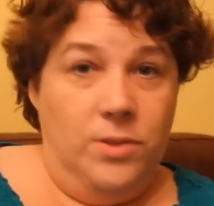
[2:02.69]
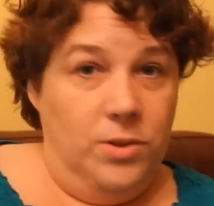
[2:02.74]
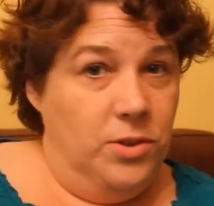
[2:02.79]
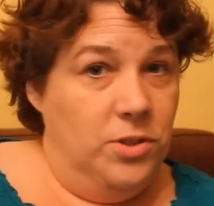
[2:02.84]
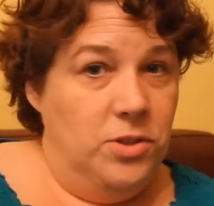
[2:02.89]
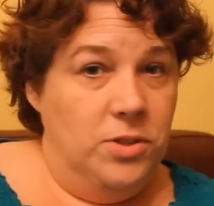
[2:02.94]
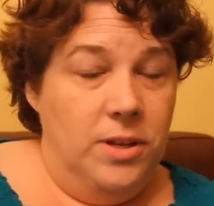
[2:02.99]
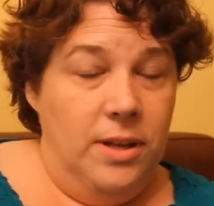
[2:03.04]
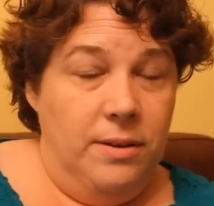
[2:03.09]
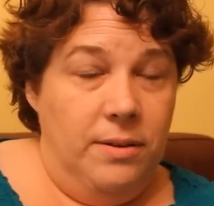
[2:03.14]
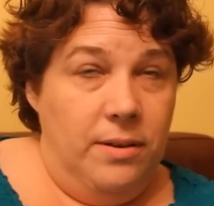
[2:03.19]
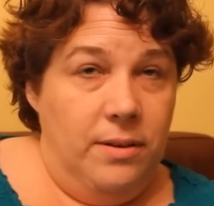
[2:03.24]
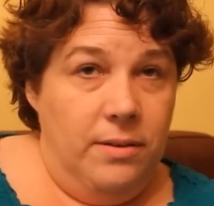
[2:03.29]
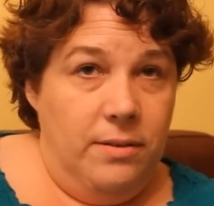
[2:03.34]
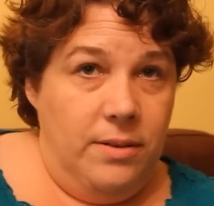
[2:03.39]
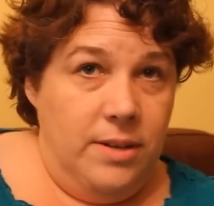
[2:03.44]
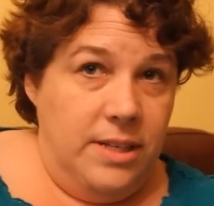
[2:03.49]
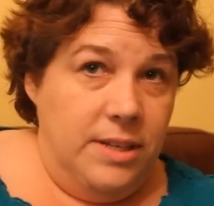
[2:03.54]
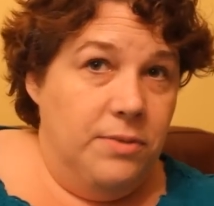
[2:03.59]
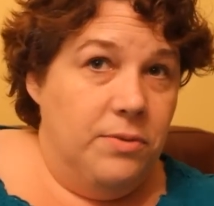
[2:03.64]
told you
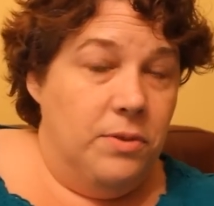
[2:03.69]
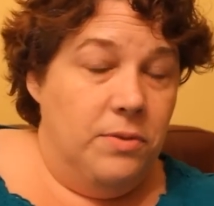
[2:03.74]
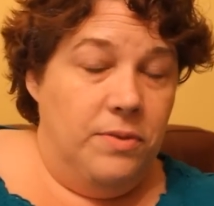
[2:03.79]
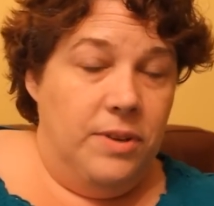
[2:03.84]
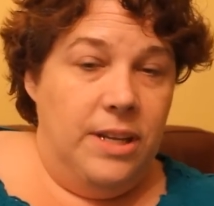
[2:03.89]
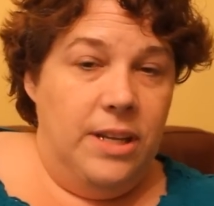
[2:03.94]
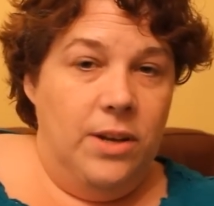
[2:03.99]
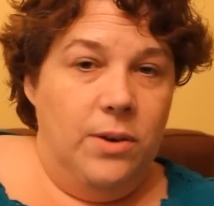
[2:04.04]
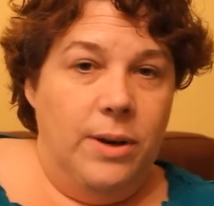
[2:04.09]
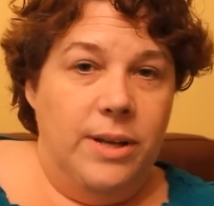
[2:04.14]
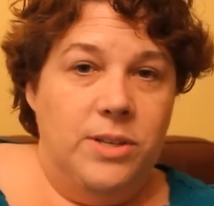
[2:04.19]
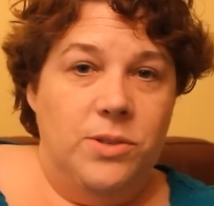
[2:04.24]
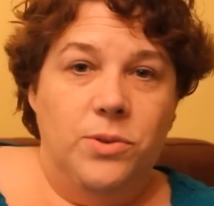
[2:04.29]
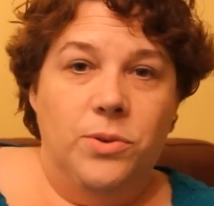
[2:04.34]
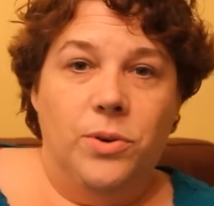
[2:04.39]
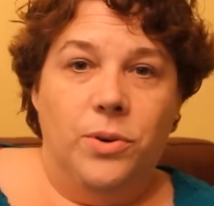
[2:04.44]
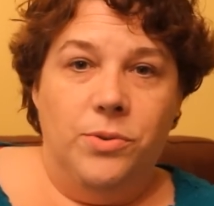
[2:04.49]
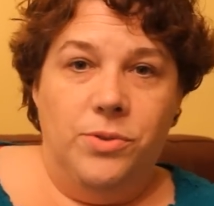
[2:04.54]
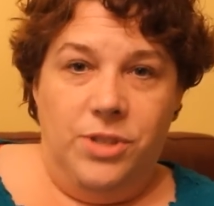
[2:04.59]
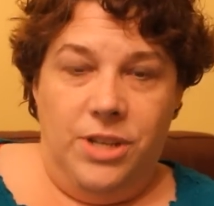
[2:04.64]
in a different video I do
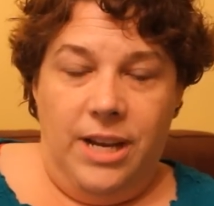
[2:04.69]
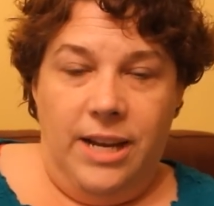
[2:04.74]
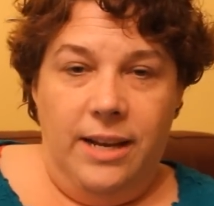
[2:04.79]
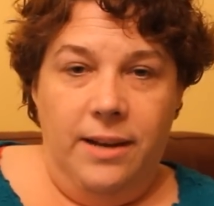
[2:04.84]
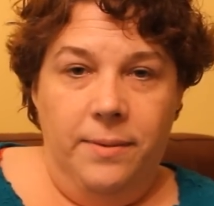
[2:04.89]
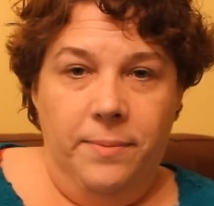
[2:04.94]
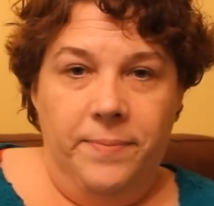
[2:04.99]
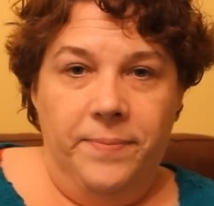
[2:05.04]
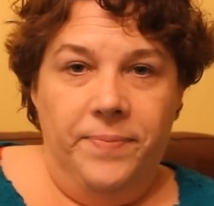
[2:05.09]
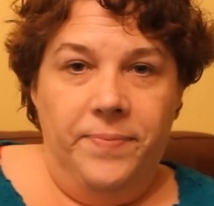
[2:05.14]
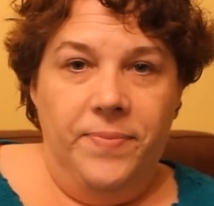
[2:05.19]
crochet.